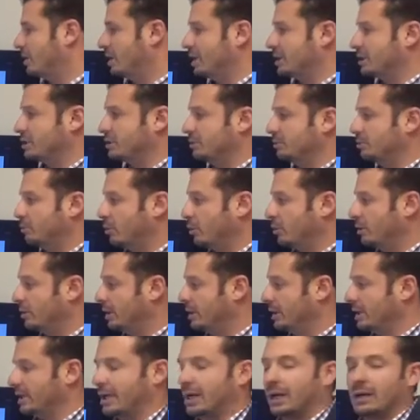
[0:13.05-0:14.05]
costing
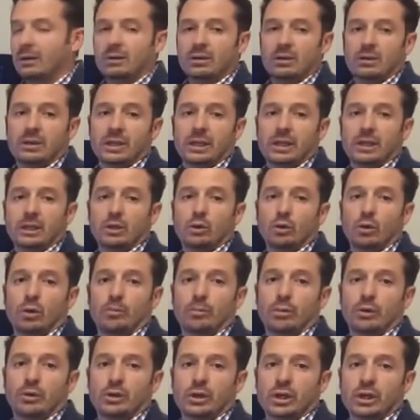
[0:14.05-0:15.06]
report and calculate your
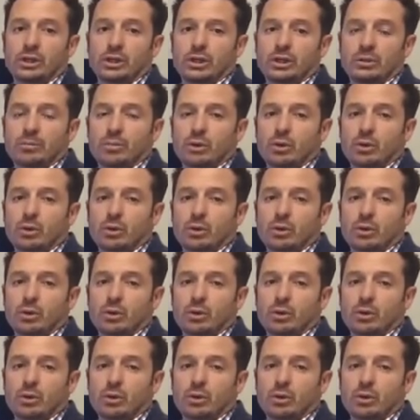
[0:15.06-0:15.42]
production